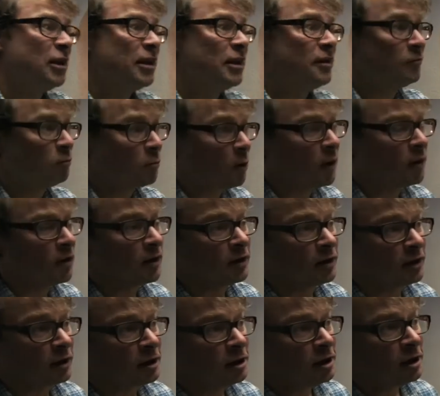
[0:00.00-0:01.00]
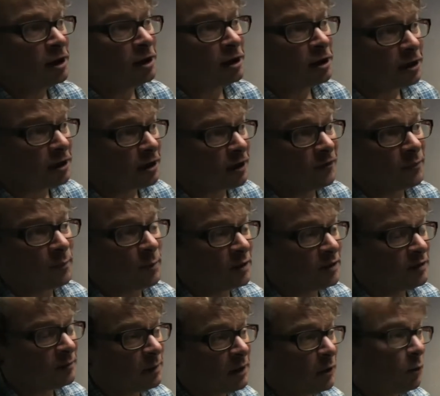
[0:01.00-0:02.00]
and it's one that the
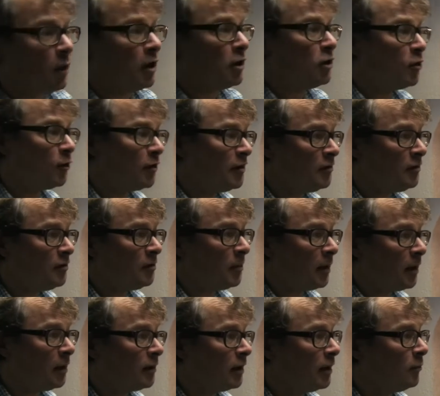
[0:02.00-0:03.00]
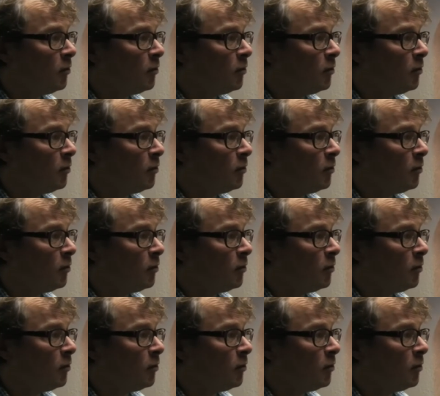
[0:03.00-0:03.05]
government has been quite noisy about.